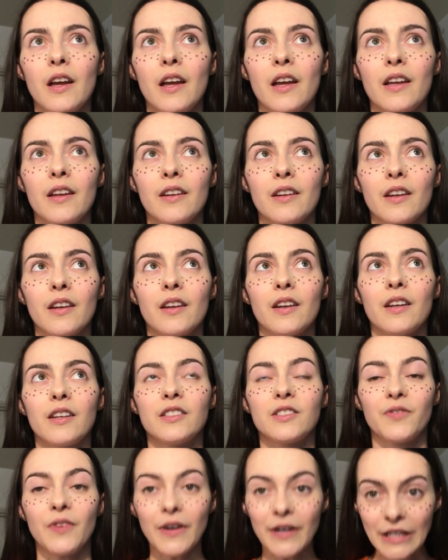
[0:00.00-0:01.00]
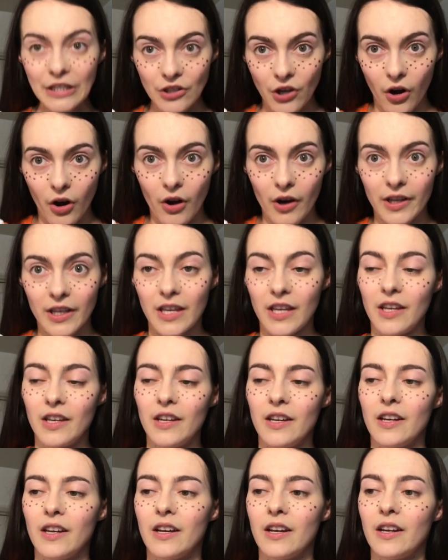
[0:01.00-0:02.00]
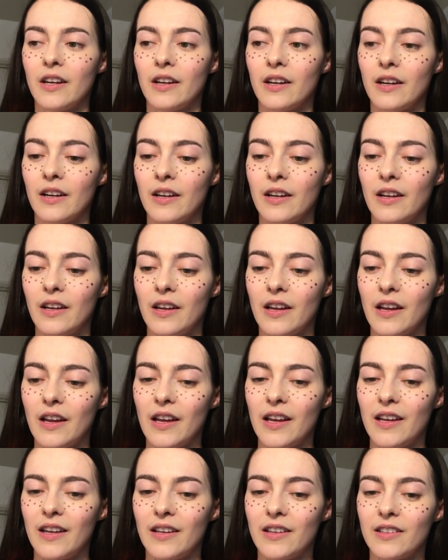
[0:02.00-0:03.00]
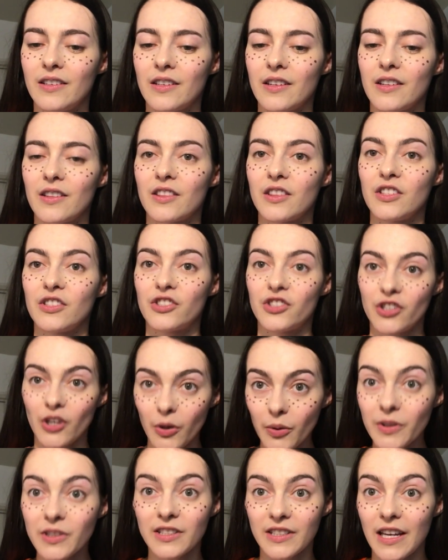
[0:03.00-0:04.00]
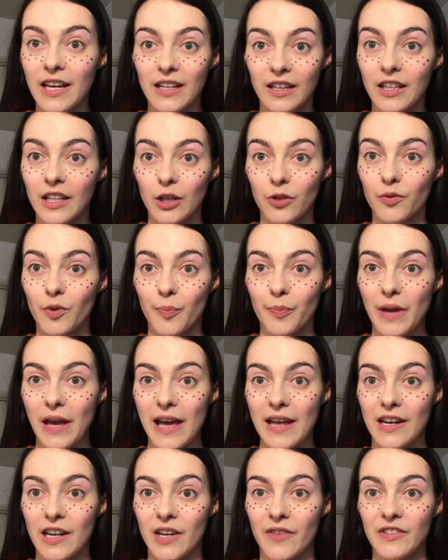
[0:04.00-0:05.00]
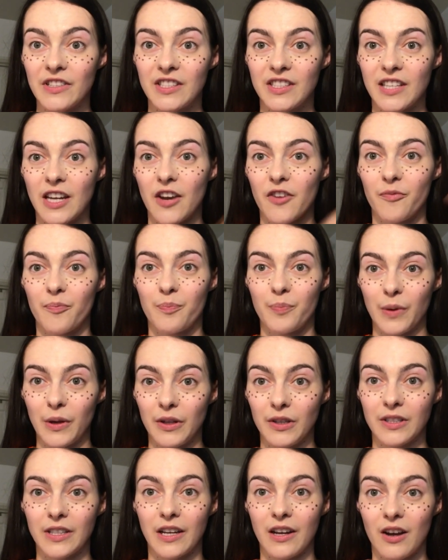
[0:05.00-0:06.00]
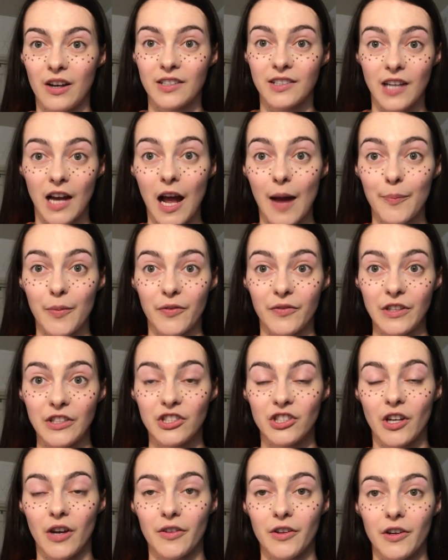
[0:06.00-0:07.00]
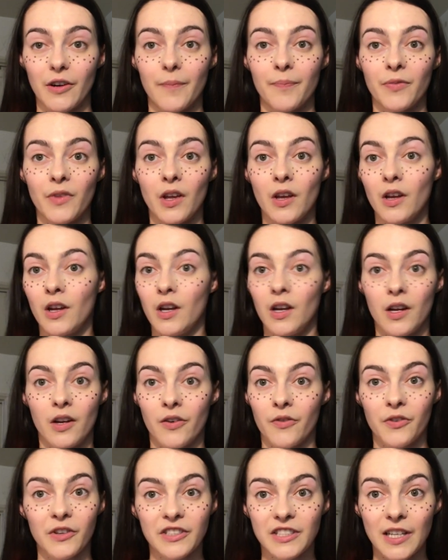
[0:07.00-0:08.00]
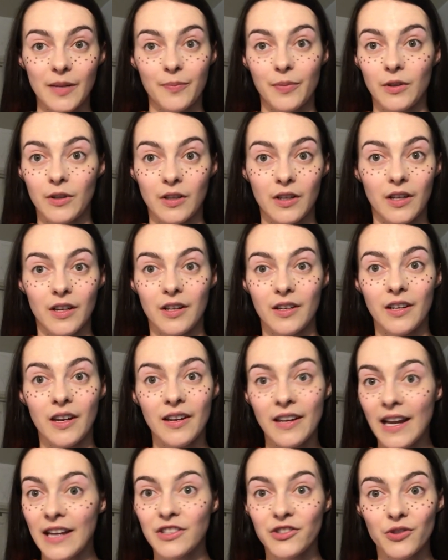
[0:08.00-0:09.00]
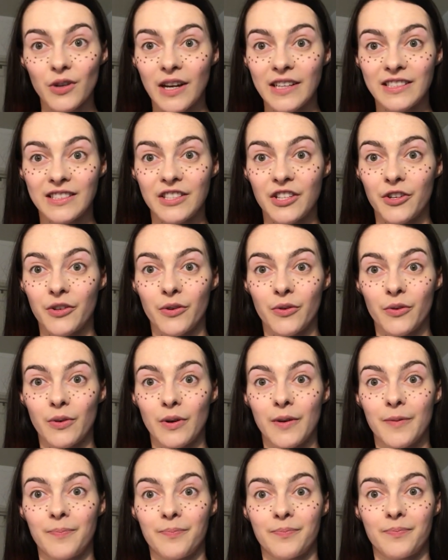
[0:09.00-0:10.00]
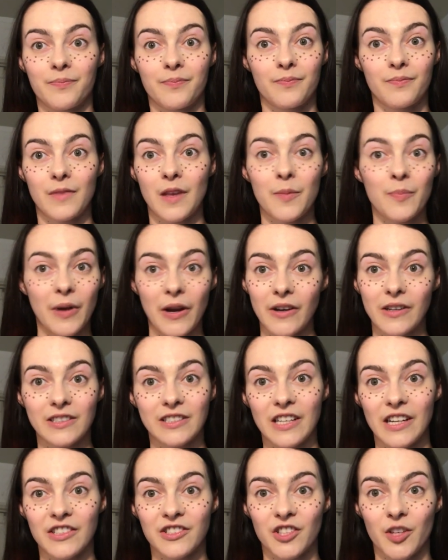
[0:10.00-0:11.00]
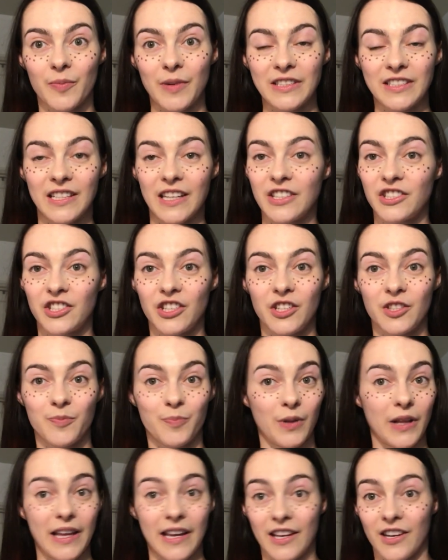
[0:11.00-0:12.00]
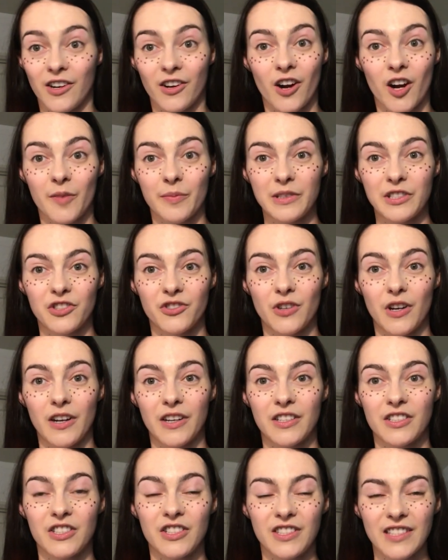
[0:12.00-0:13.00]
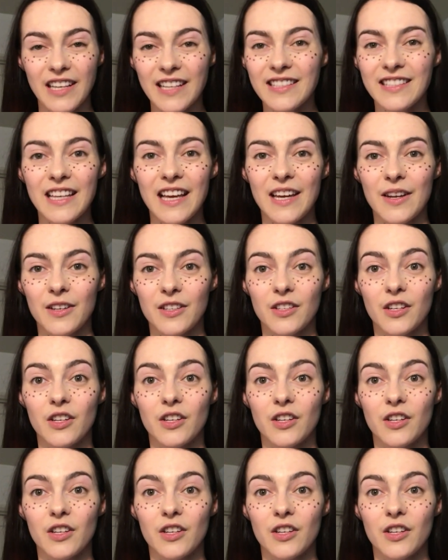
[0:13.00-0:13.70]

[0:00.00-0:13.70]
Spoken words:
And it's very talky, and the jokes get a little repetitive instead of building on top of each other. For example, Nanette tries to embarrass Angela by saying she's playing in a garbage truck. She says that